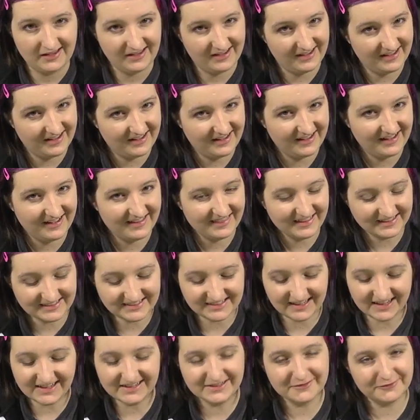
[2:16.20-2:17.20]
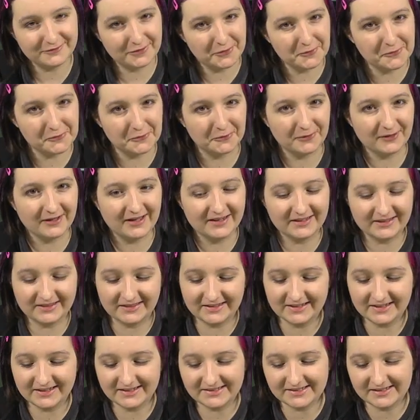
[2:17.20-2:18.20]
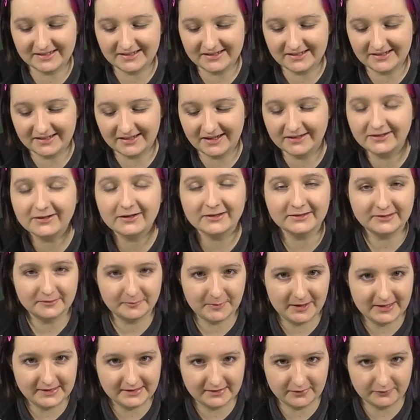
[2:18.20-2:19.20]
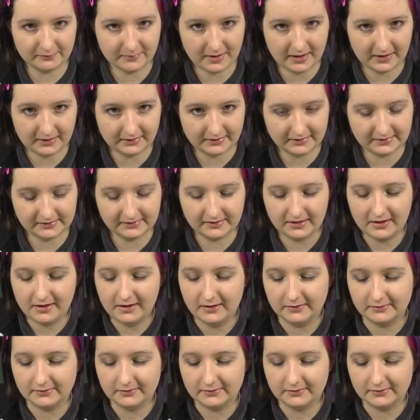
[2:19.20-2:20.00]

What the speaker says: And that's kind of cool, and I think it's a nice piece of maths.